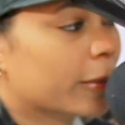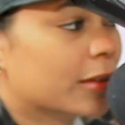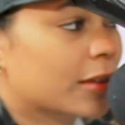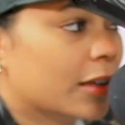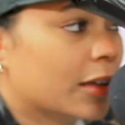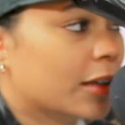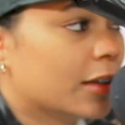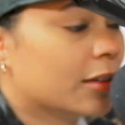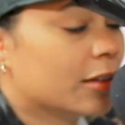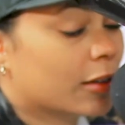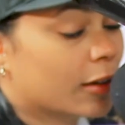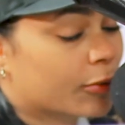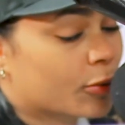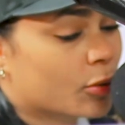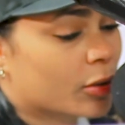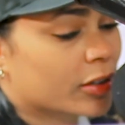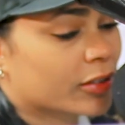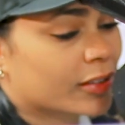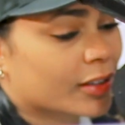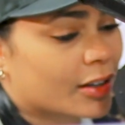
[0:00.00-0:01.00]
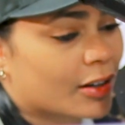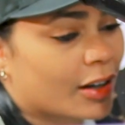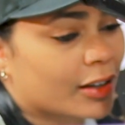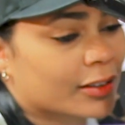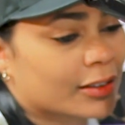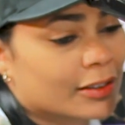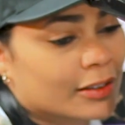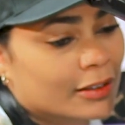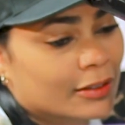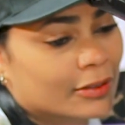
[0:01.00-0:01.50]
But then, of course, the
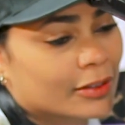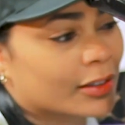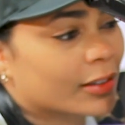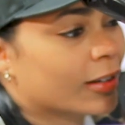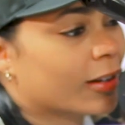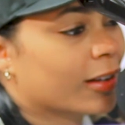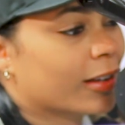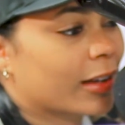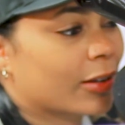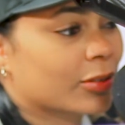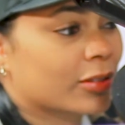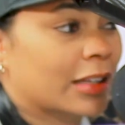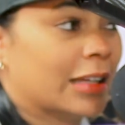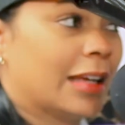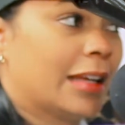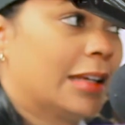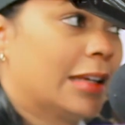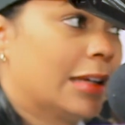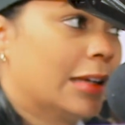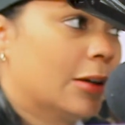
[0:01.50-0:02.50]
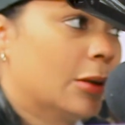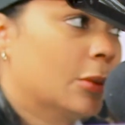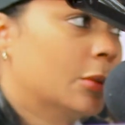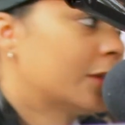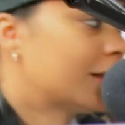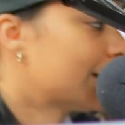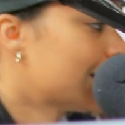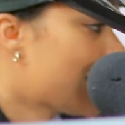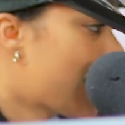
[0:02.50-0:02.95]
cost of living and all that, I was like, no, it's